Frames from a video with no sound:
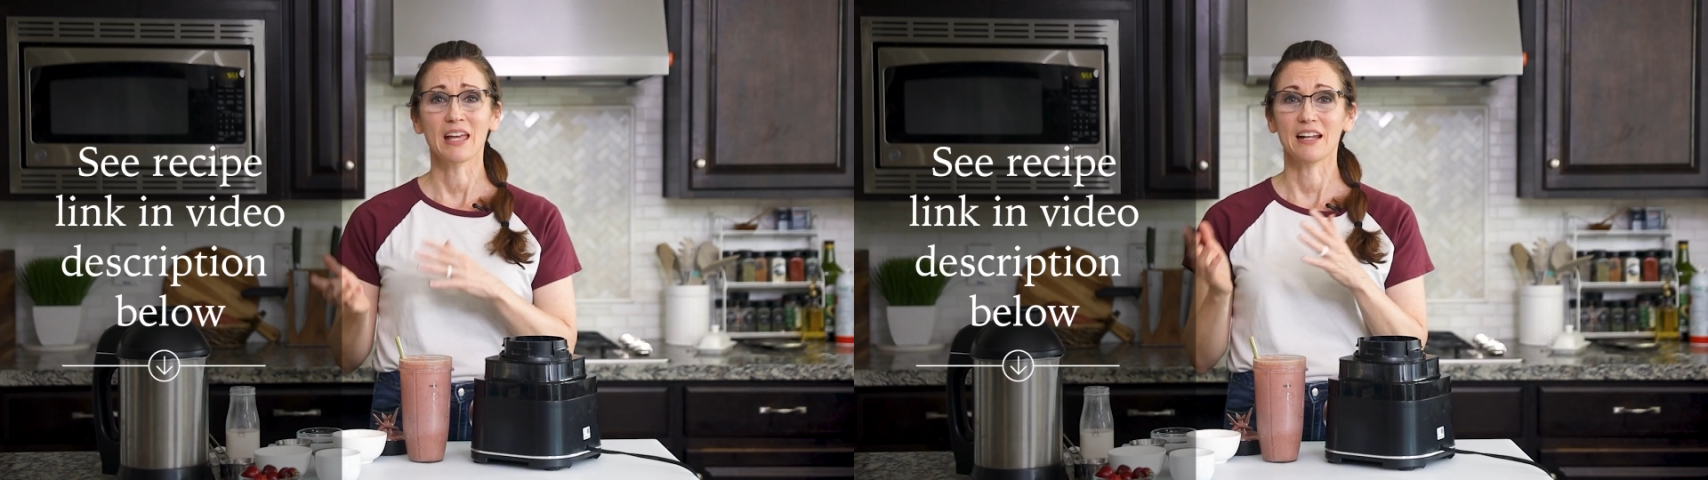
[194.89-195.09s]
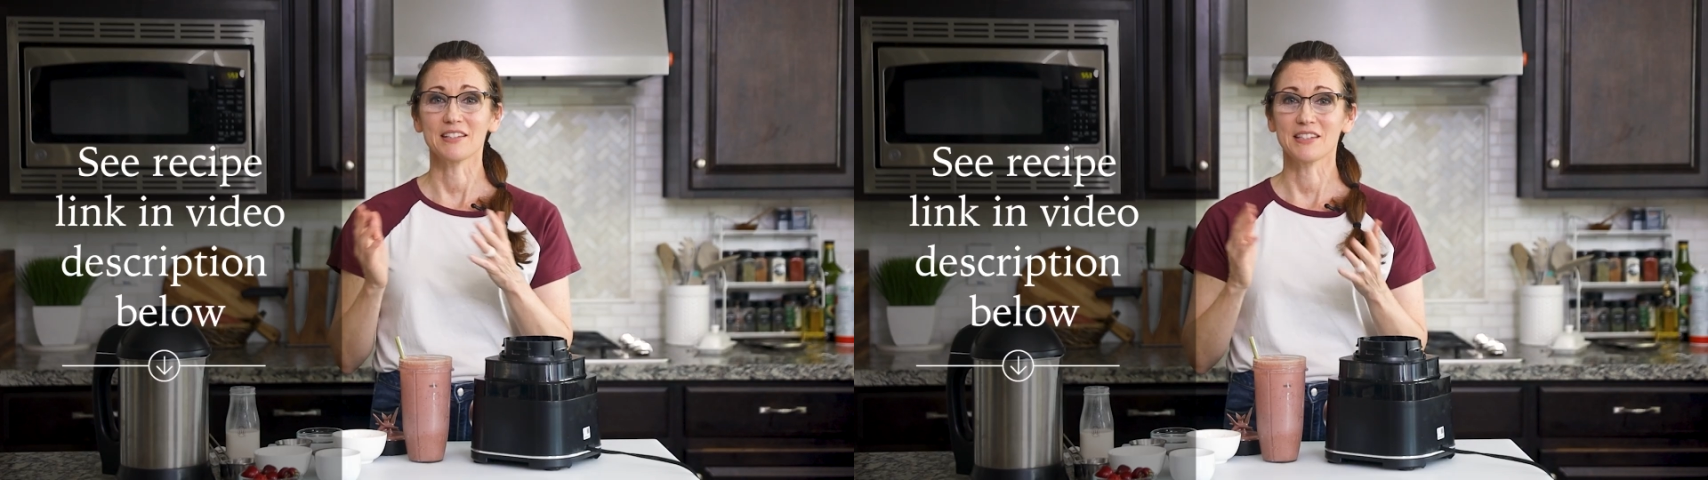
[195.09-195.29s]

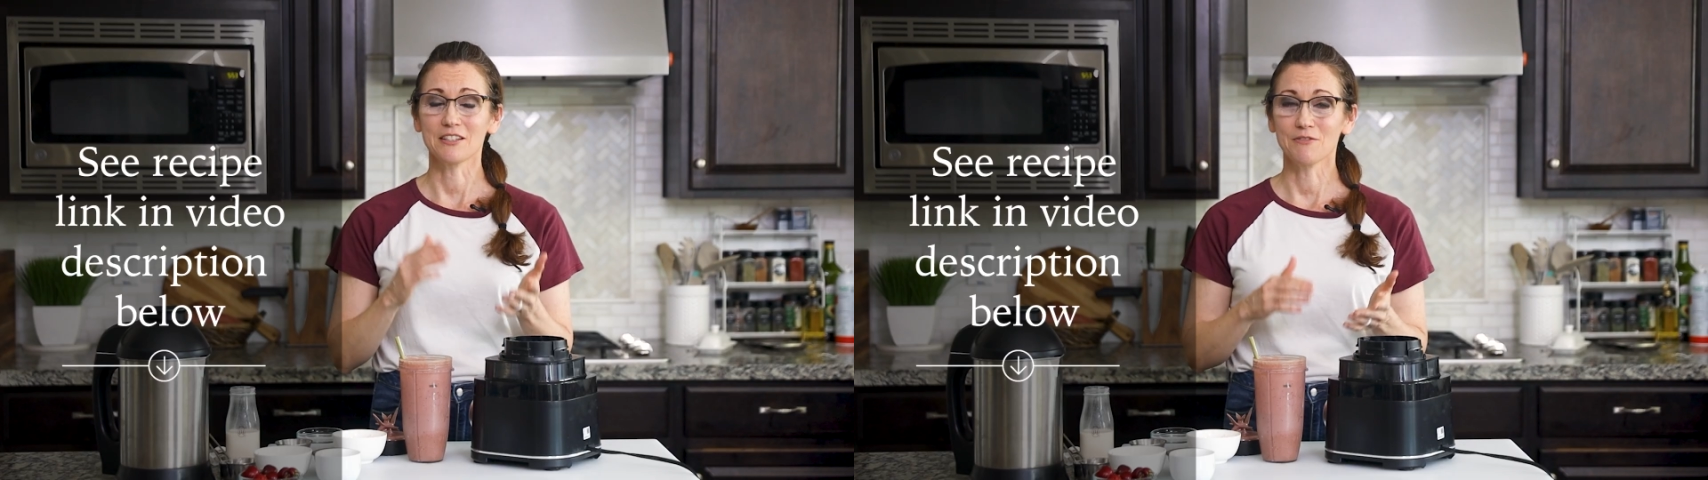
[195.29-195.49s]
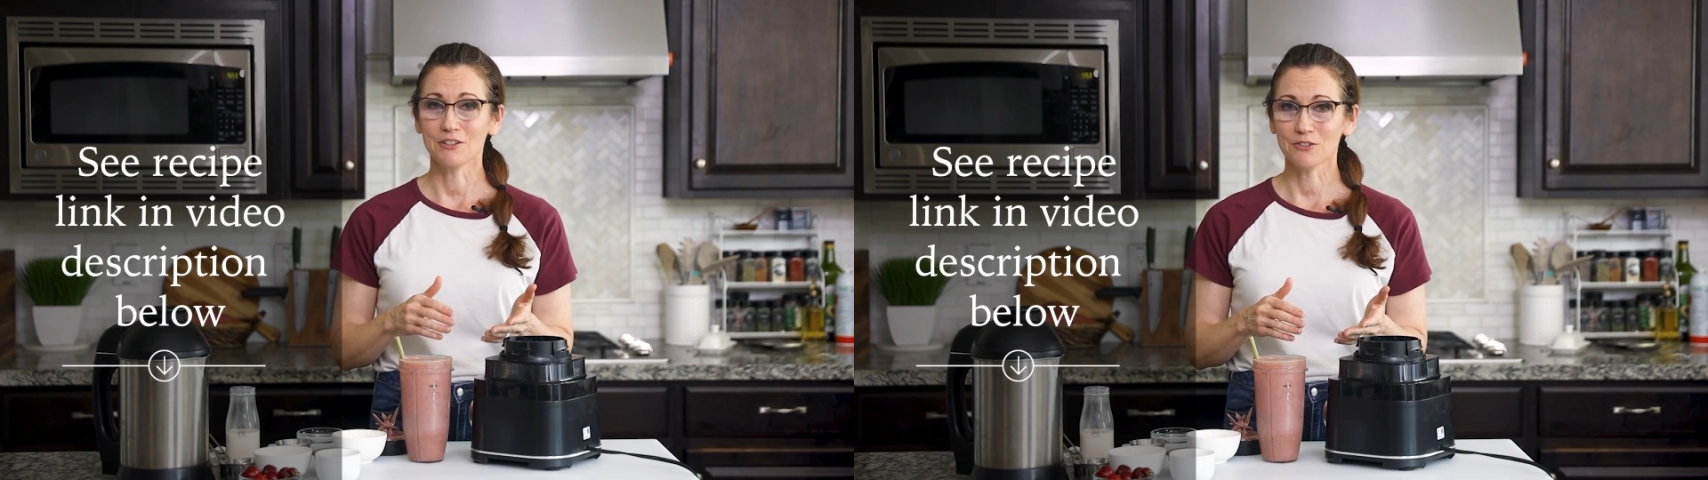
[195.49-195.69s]
and it's in
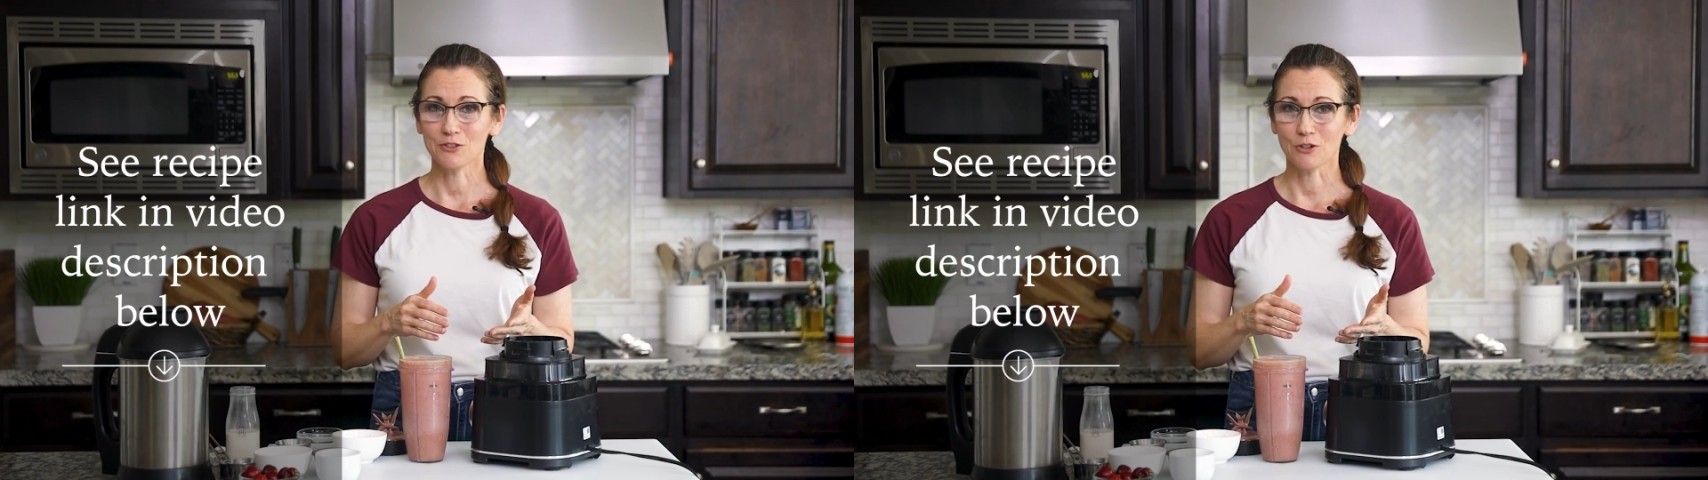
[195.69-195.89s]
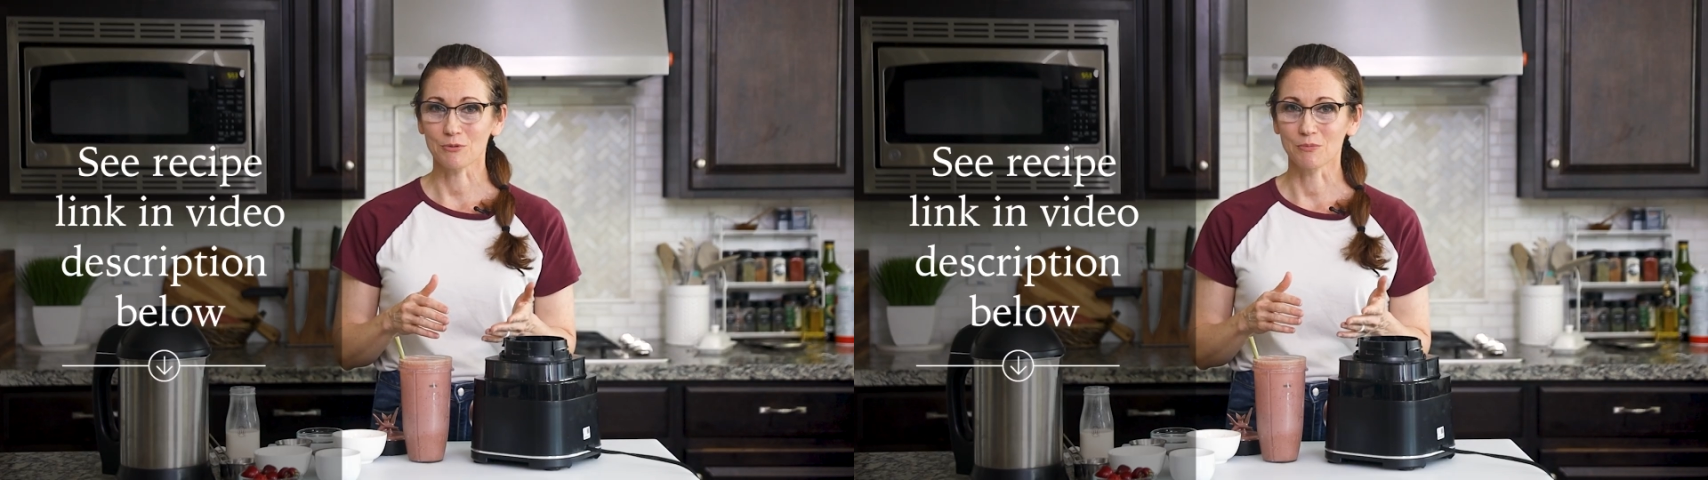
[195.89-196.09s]
the video
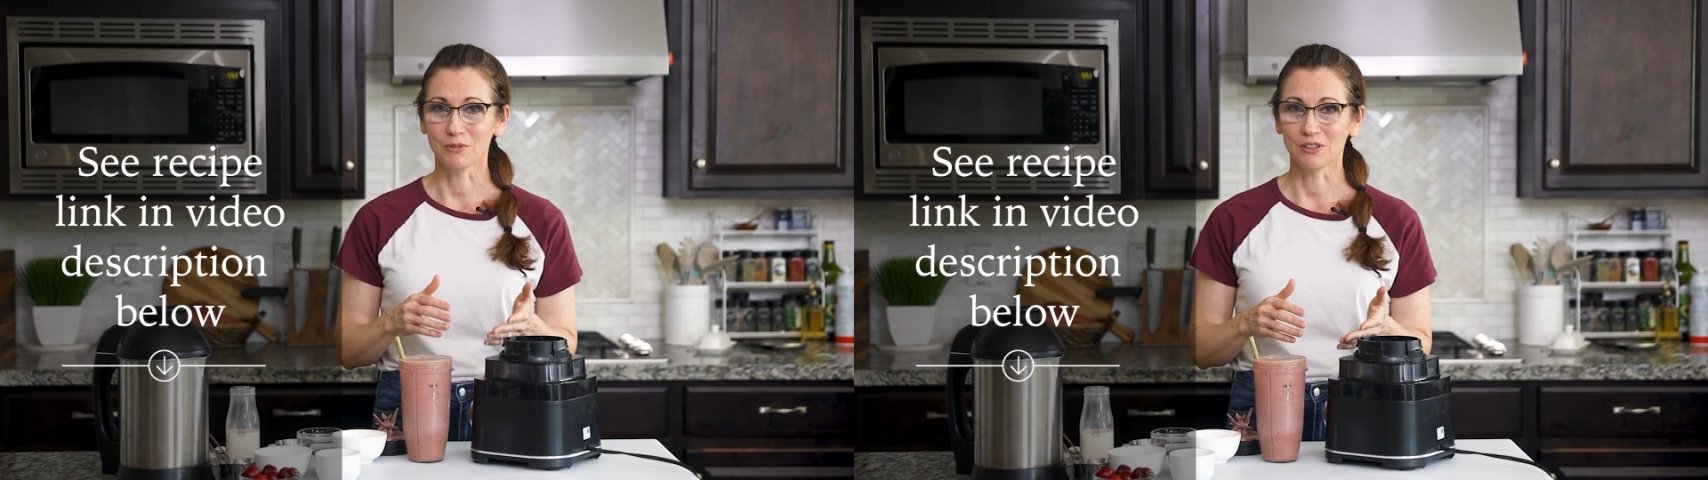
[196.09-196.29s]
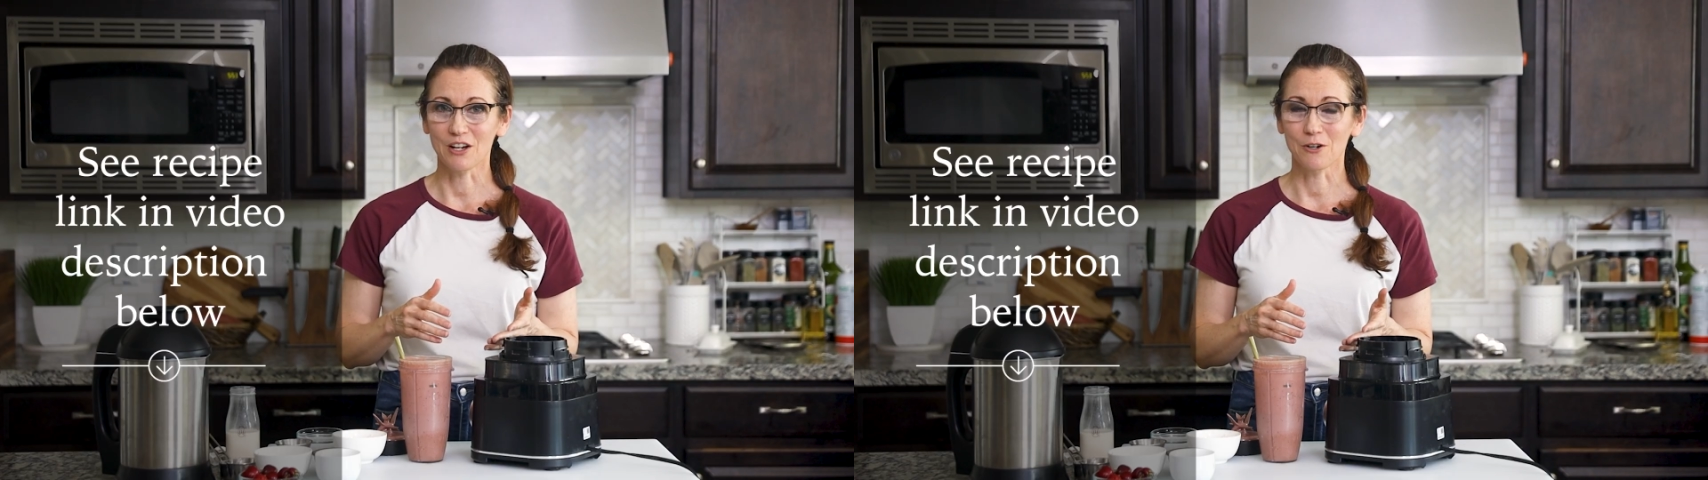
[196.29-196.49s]
description
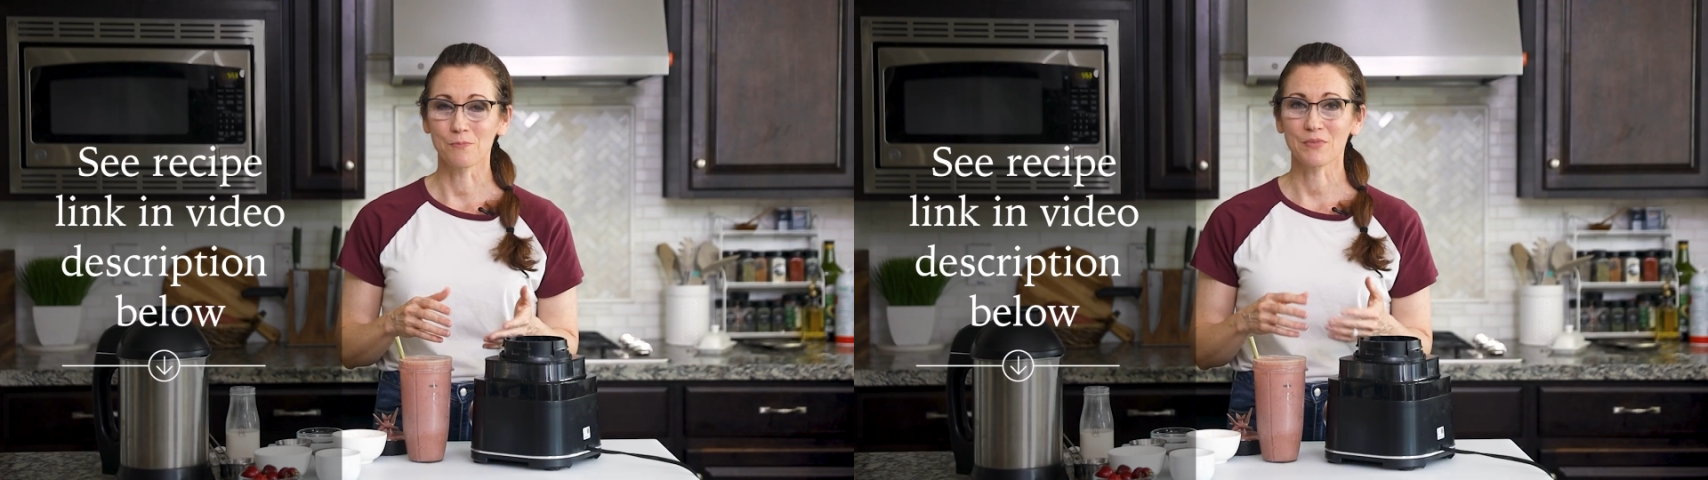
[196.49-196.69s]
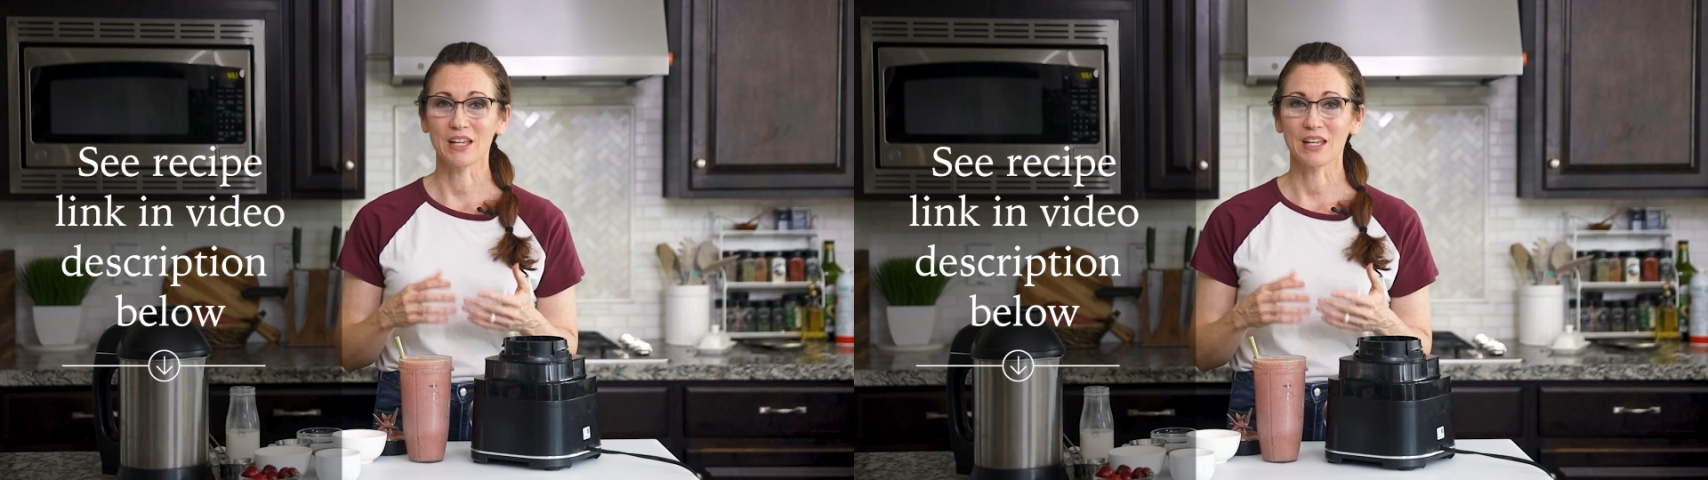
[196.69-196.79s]
below.